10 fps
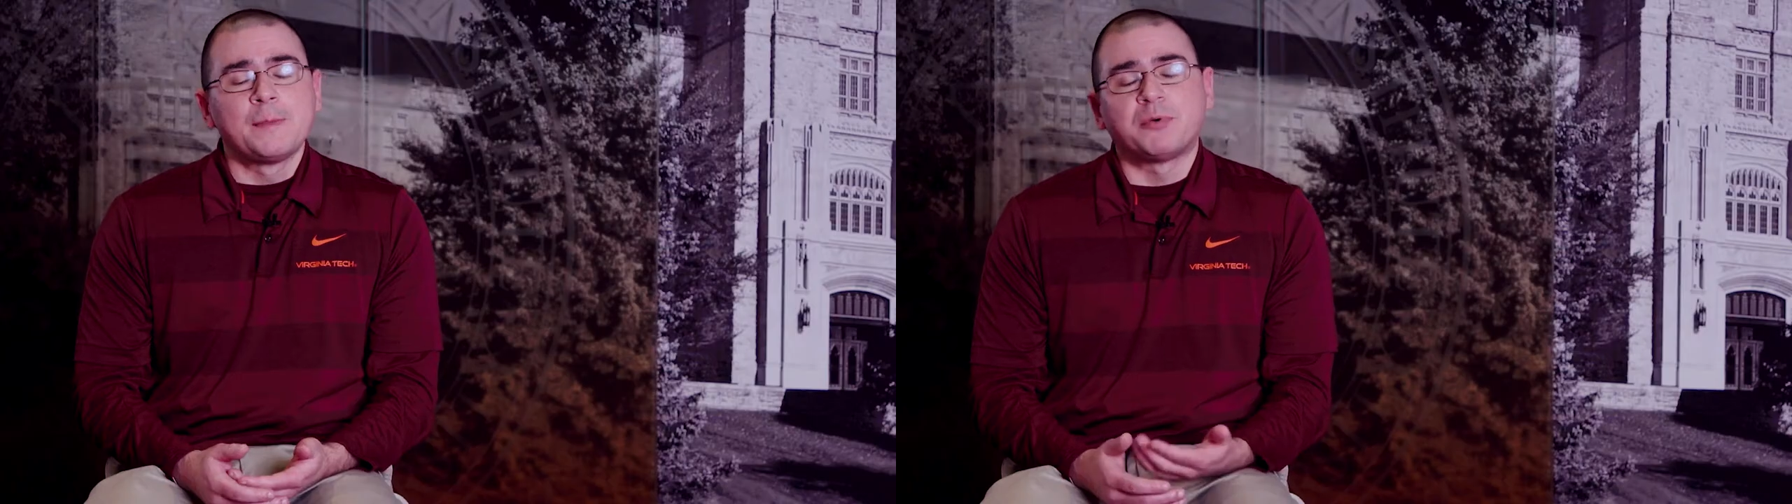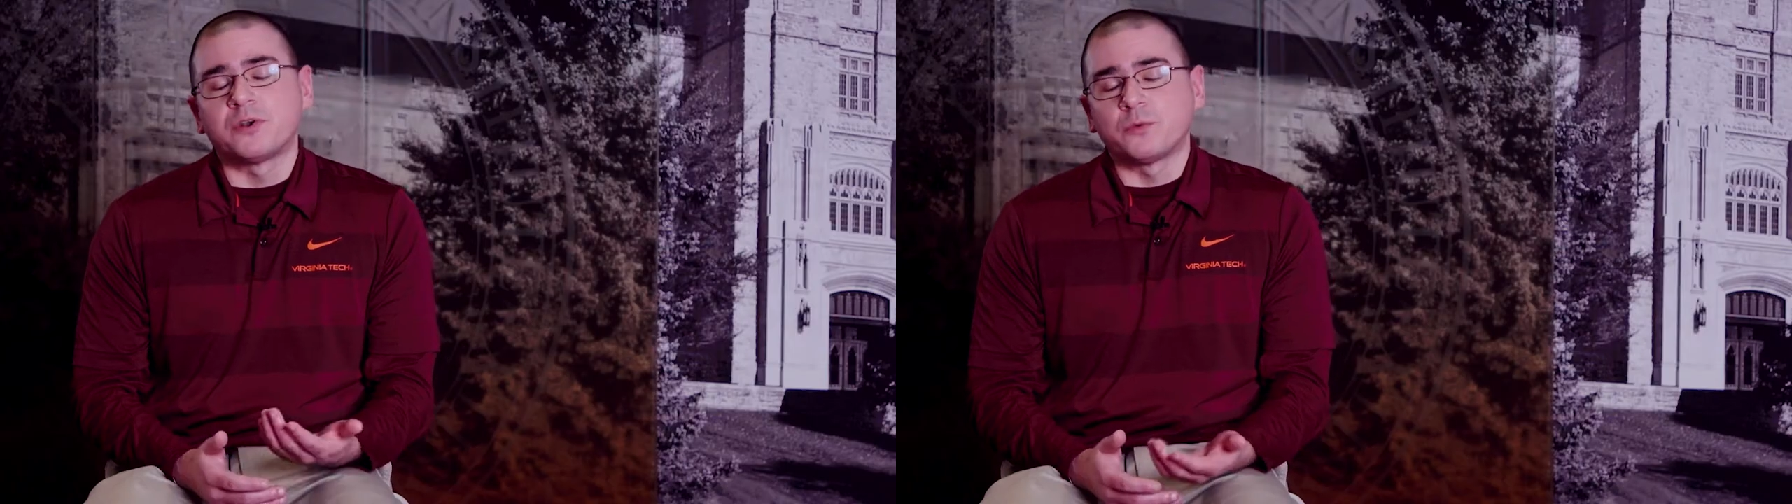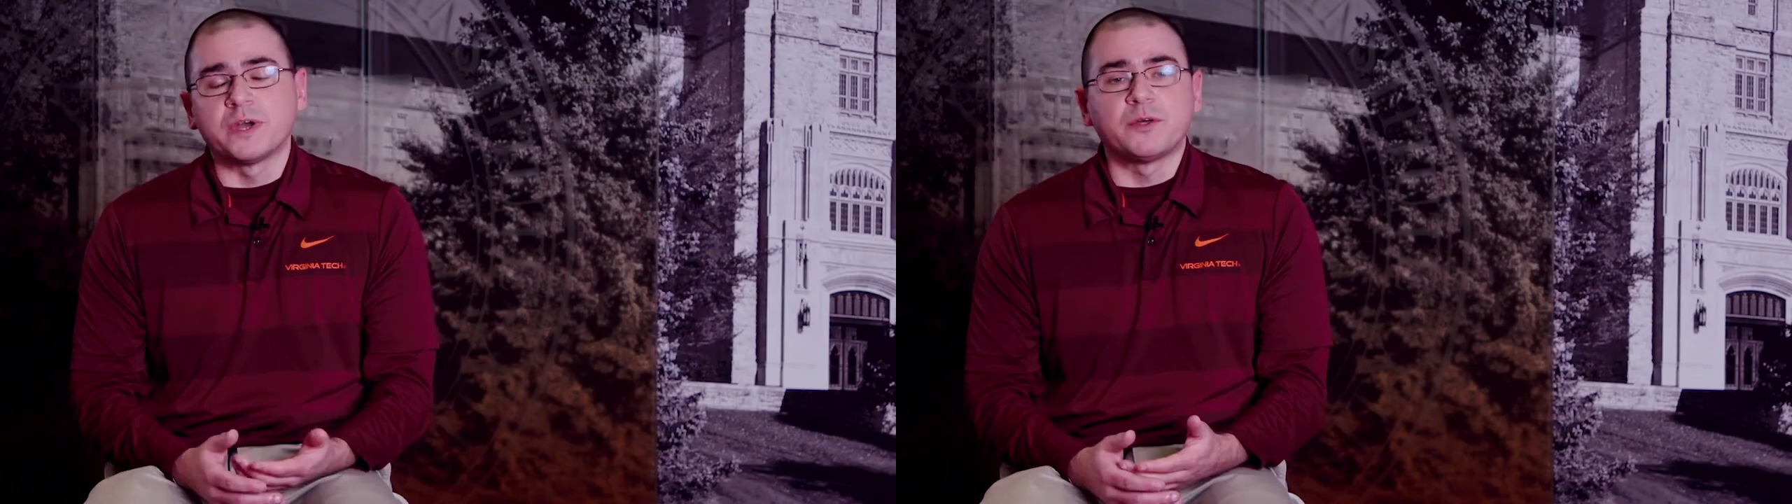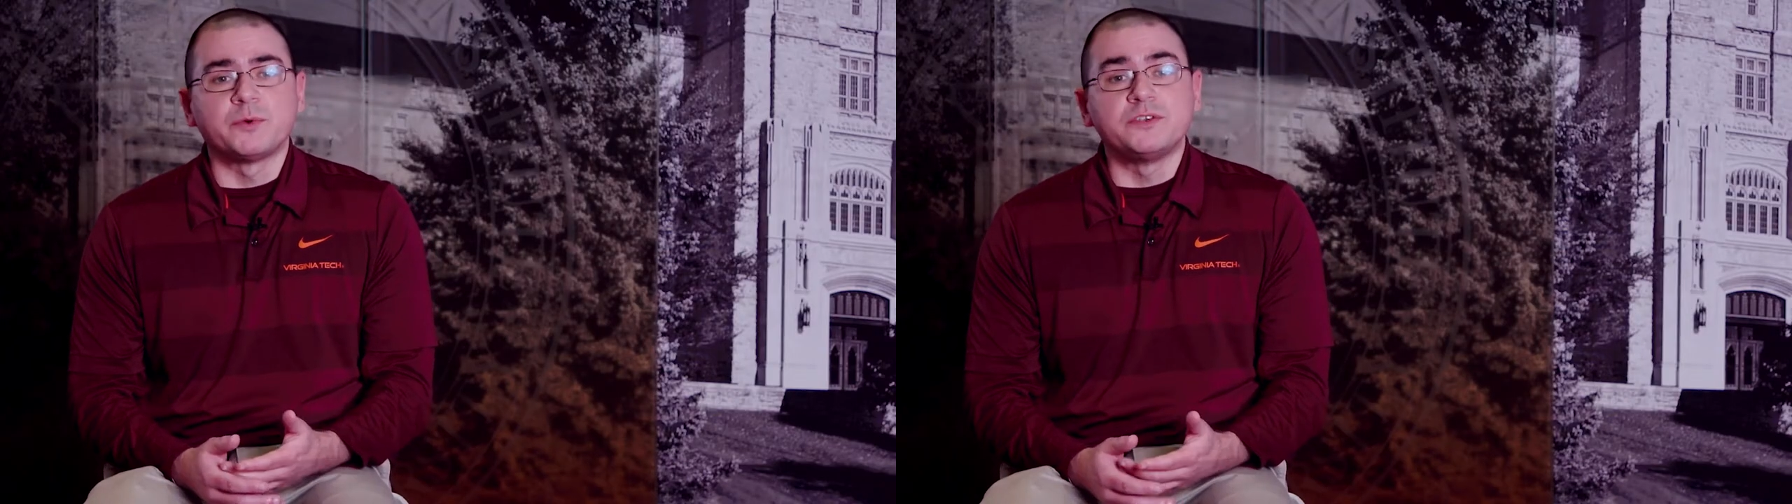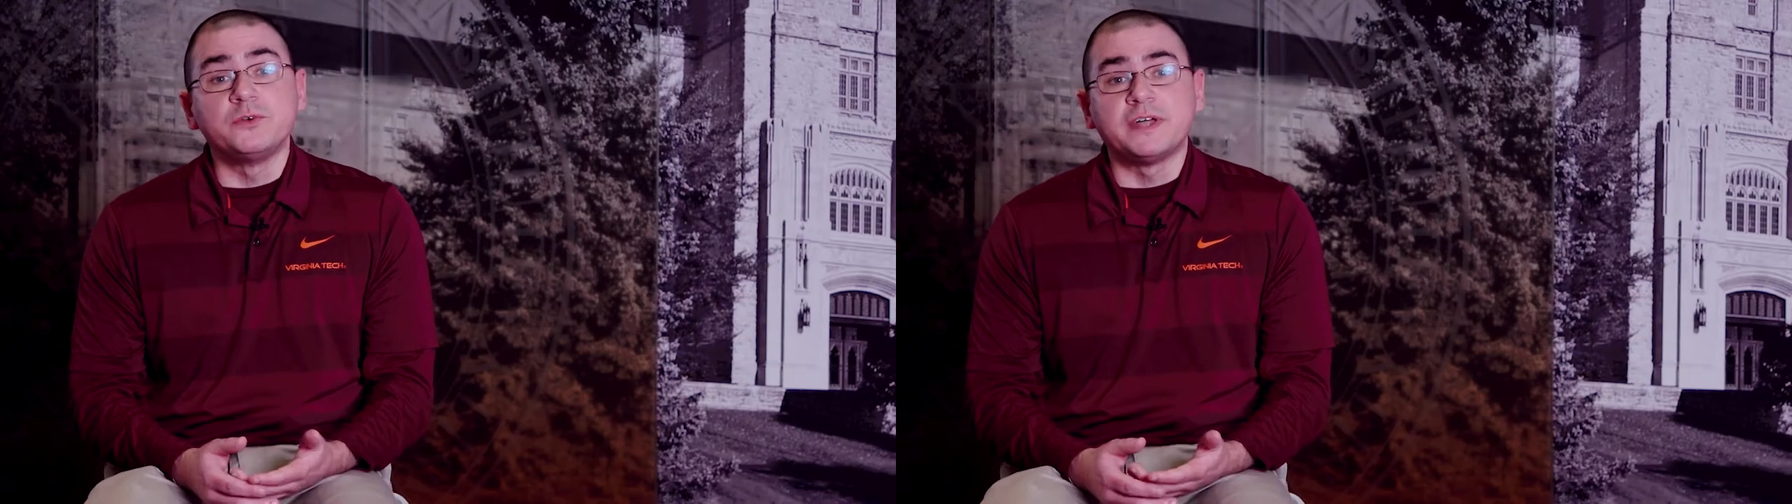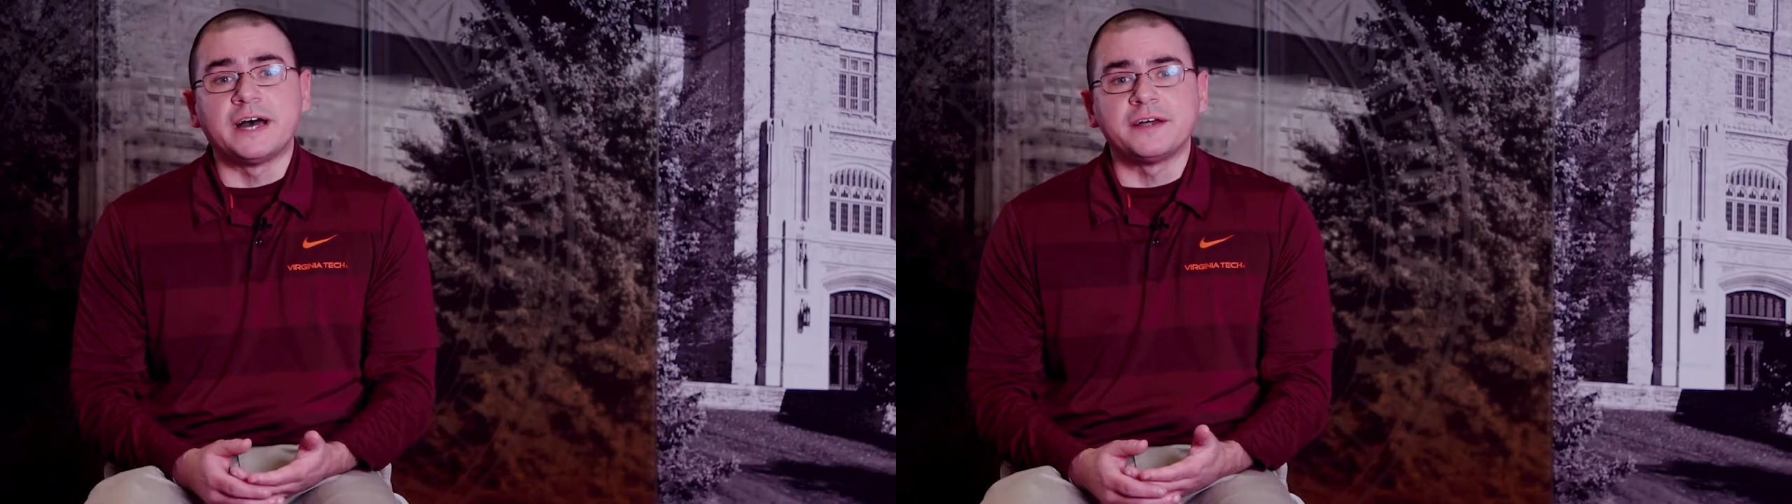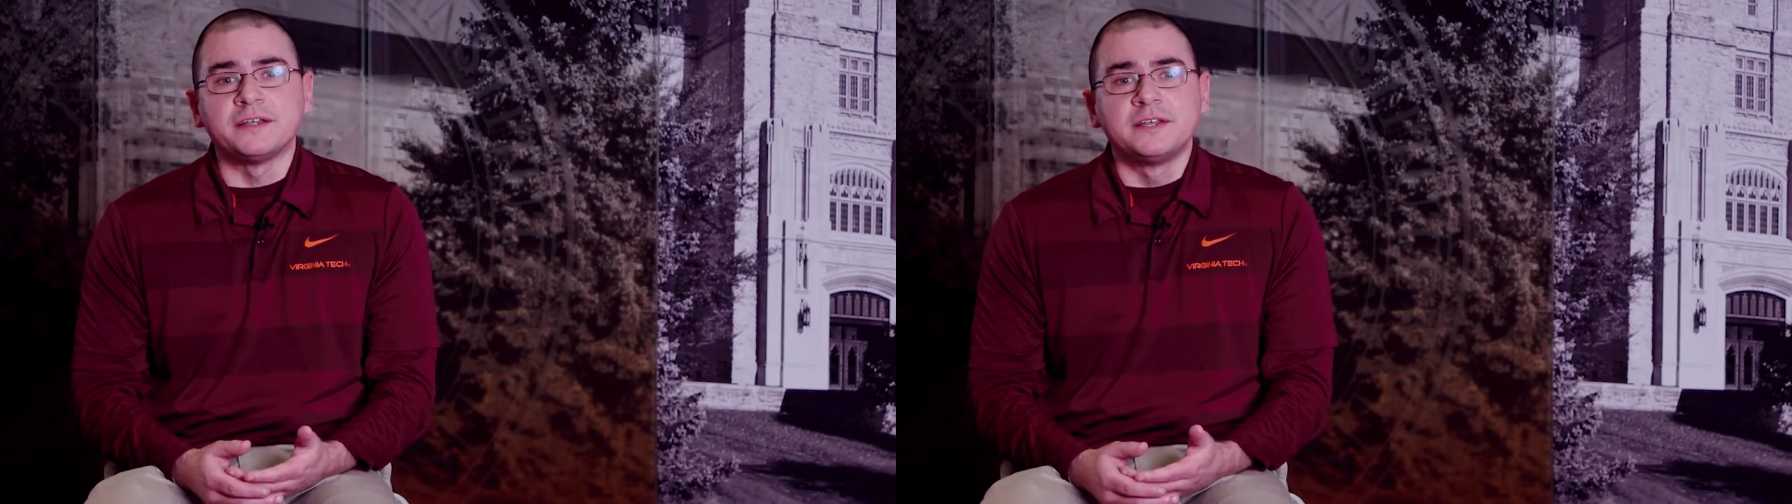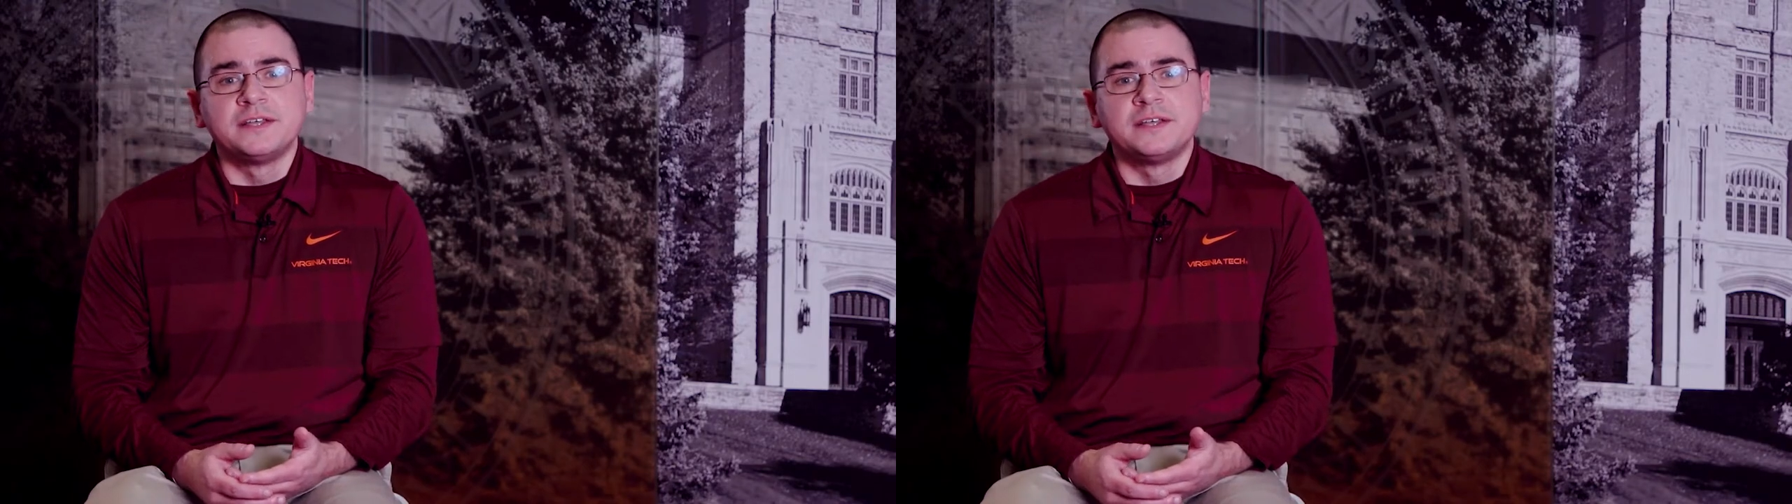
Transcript: Part of the way that we do that